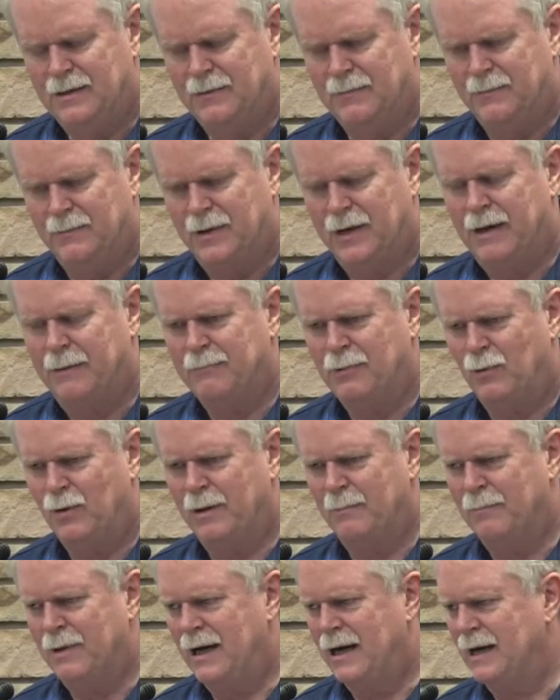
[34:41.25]
But I
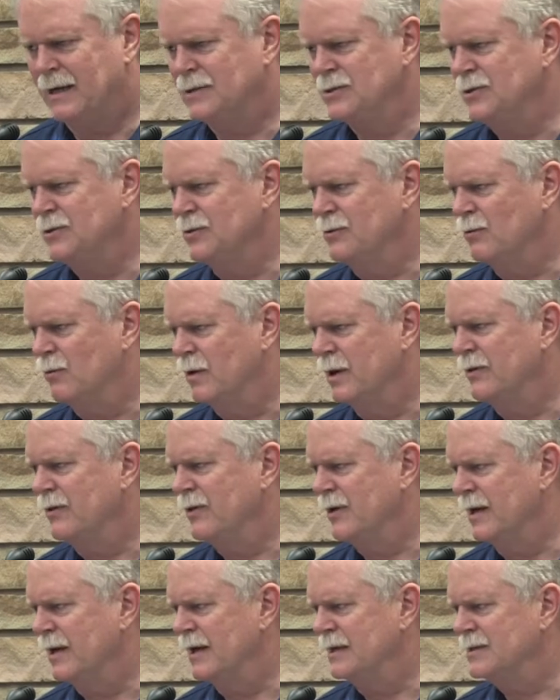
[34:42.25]
point back to one
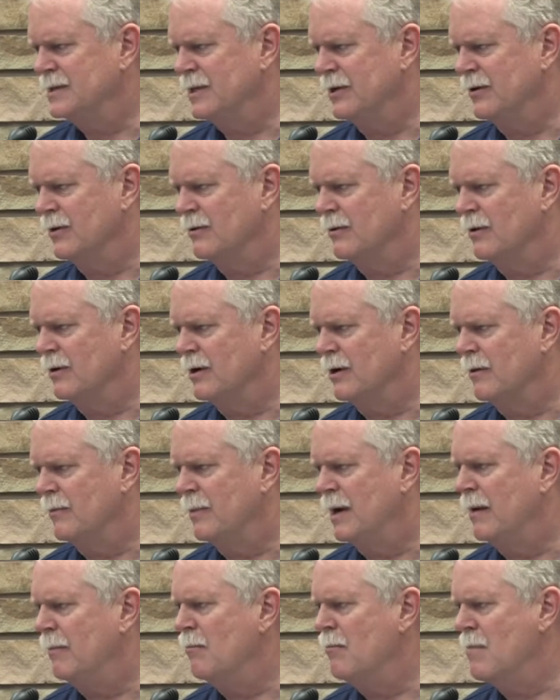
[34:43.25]
thing I said earlier
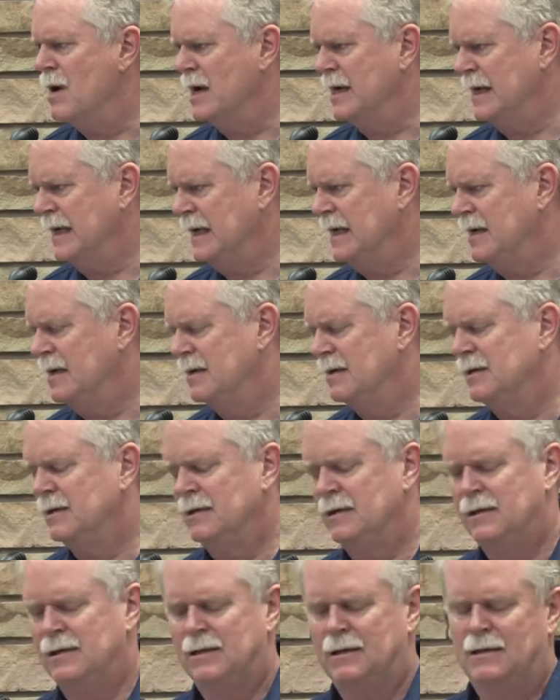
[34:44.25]
about money.
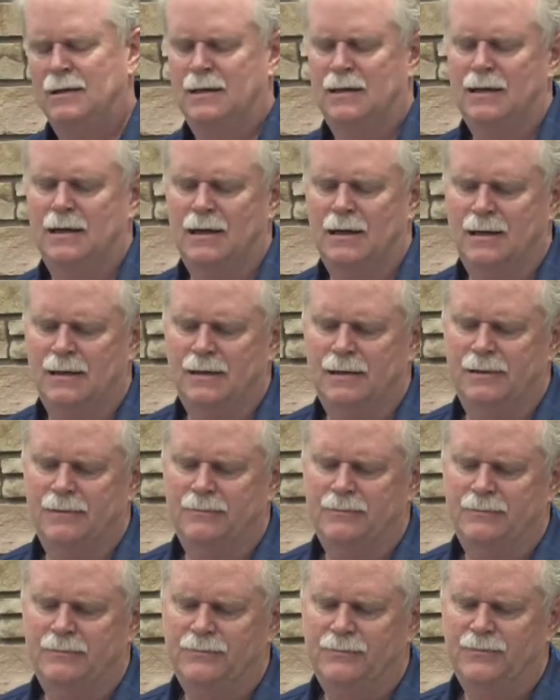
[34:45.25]

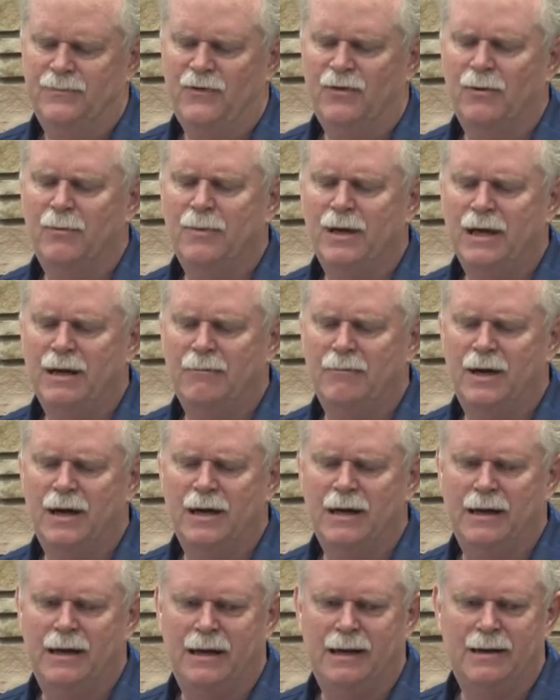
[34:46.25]
For me,
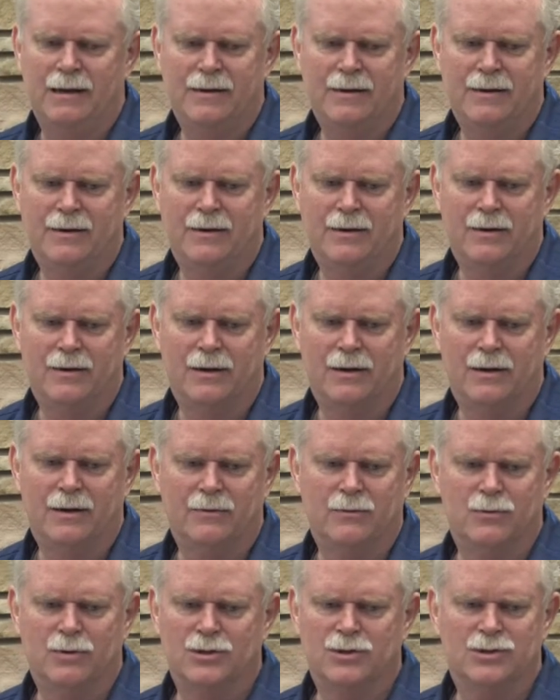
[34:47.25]
money
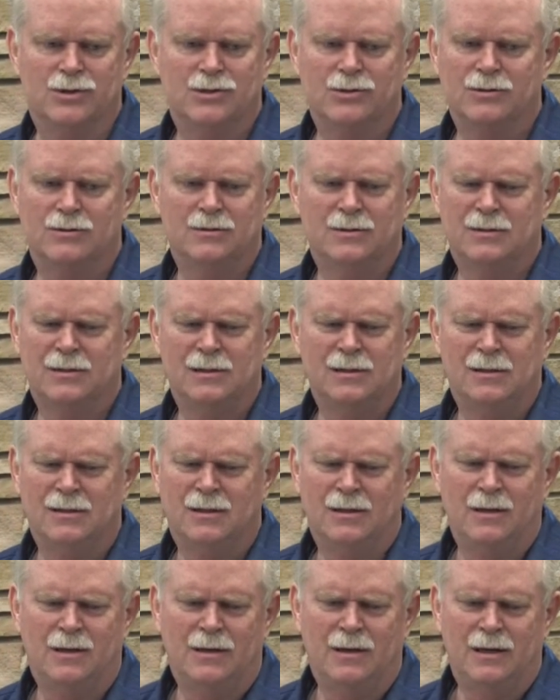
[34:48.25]
was
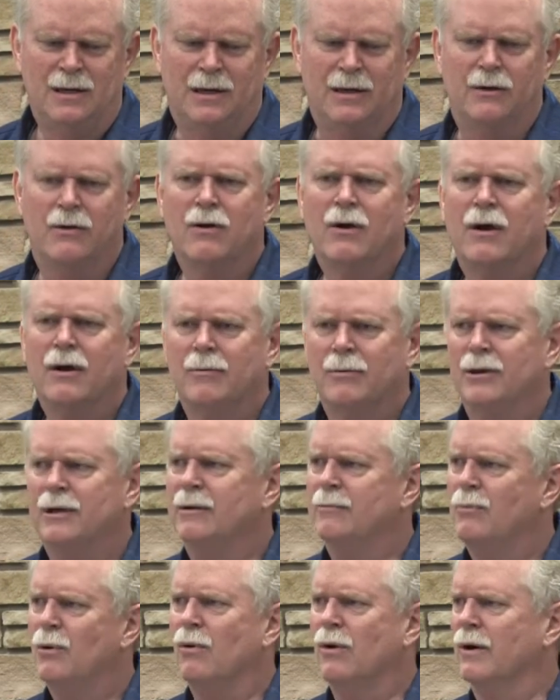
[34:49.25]
incredibly
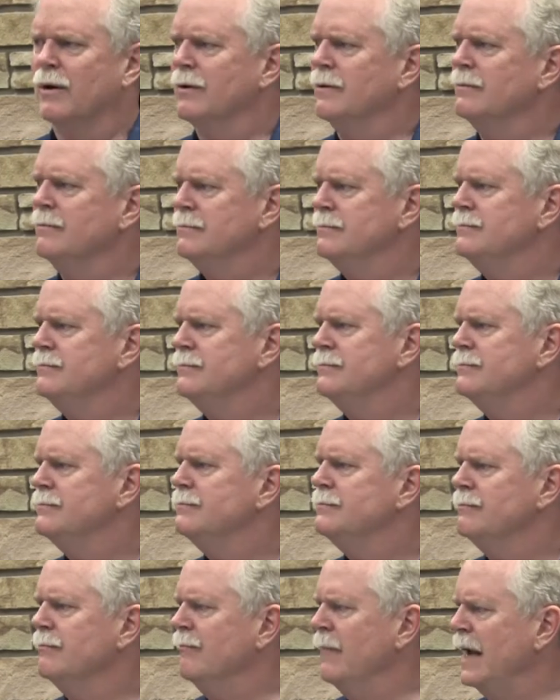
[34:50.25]
important.
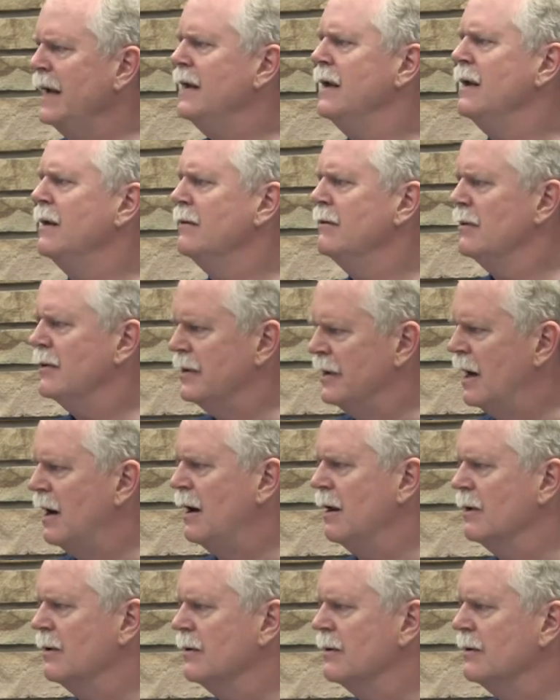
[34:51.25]
Making the
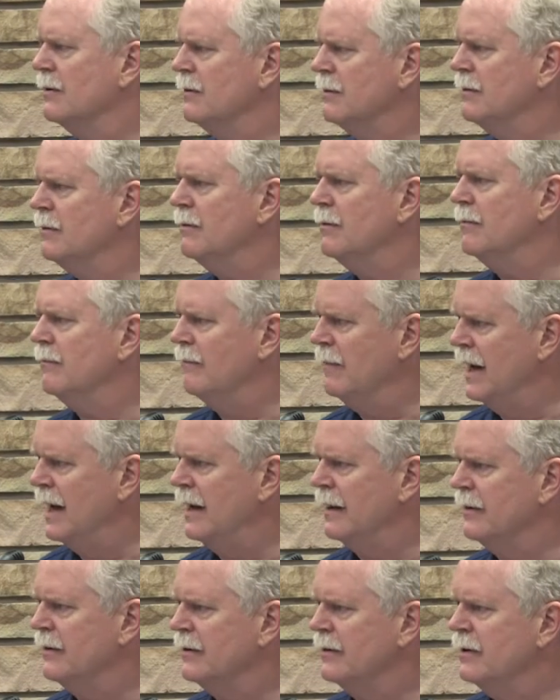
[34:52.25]
dollar
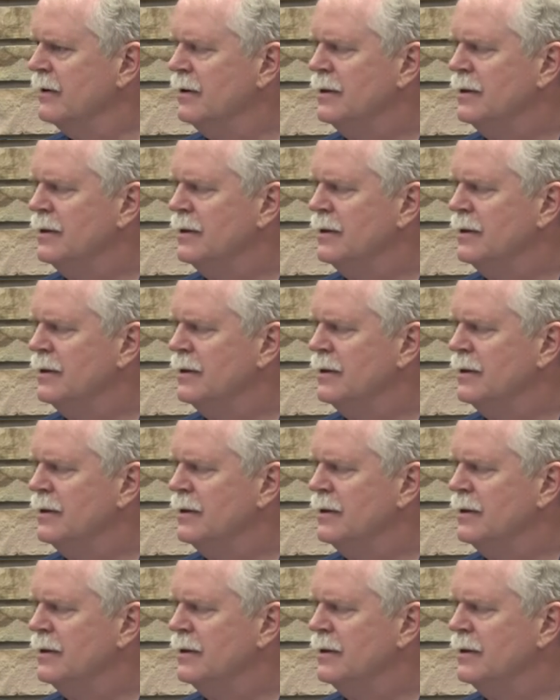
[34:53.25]
mattered.